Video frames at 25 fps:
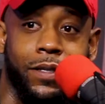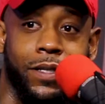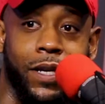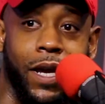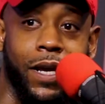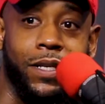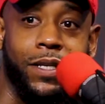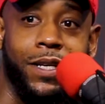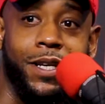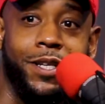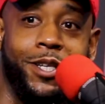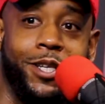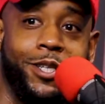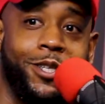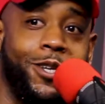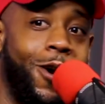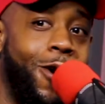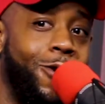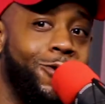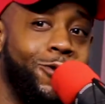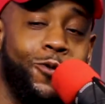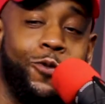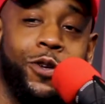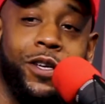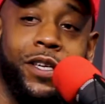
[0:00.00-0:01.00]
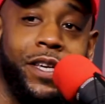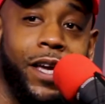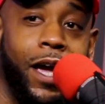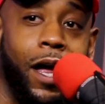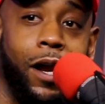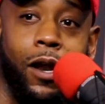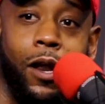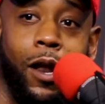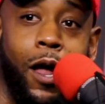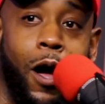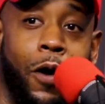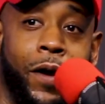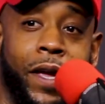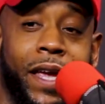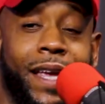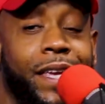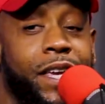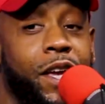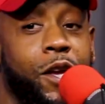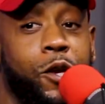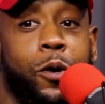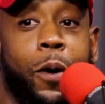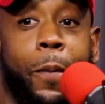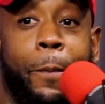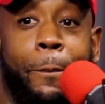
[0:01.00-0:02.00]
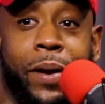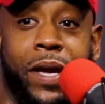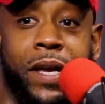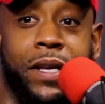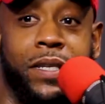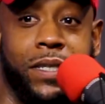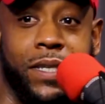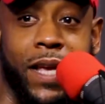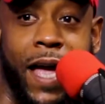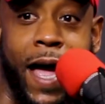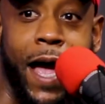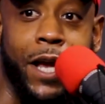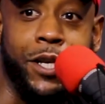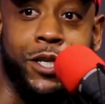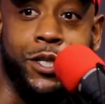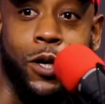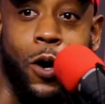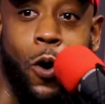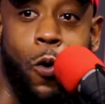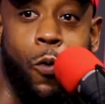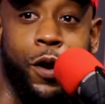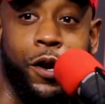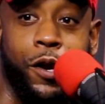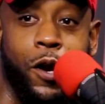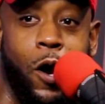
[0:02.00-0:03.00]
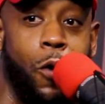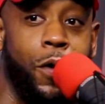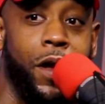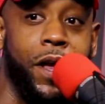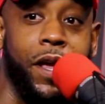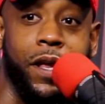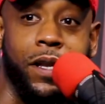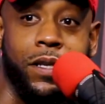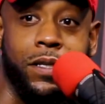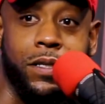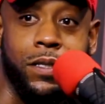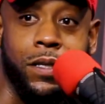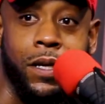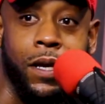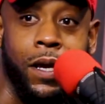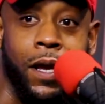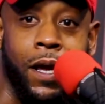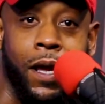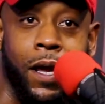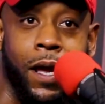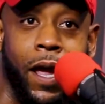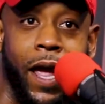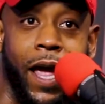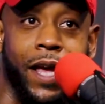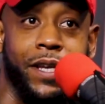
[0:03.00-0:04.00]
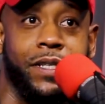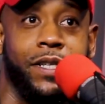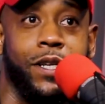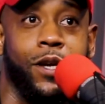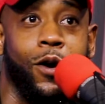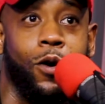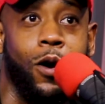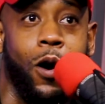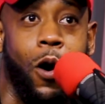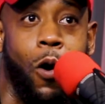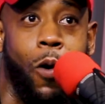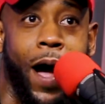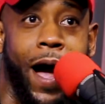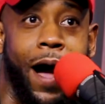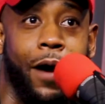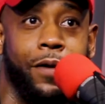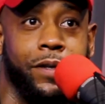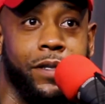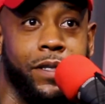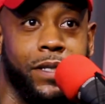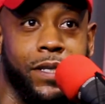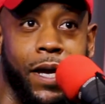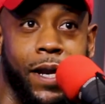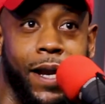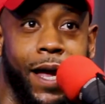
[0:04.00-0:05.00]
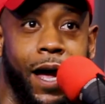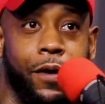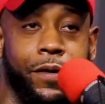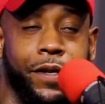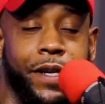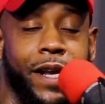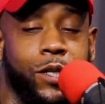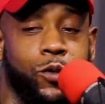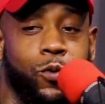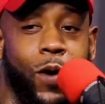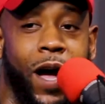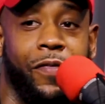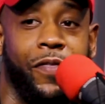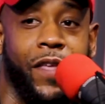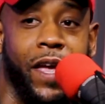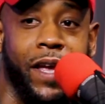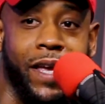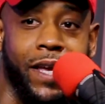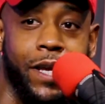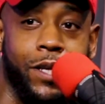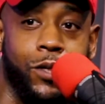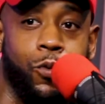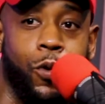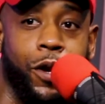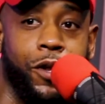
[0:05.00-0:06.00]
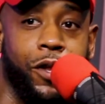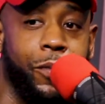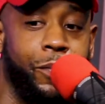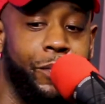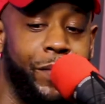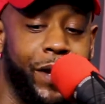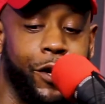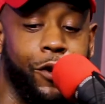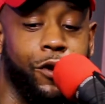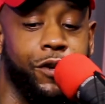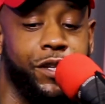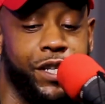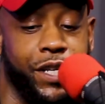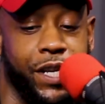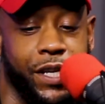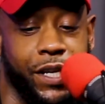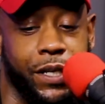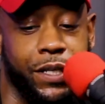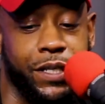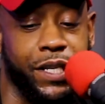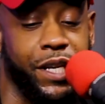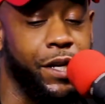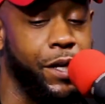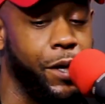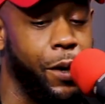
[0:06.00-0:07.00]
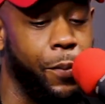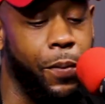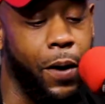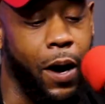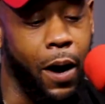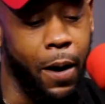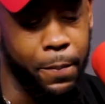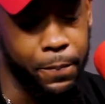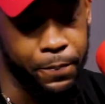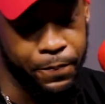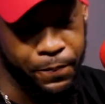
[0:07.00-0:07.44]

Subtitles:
Jay-Z just go through the catalog. He can give you a B-side show with no hits and still go out and sell out. That's why I think he's one of the bigger tickets in hip-hop.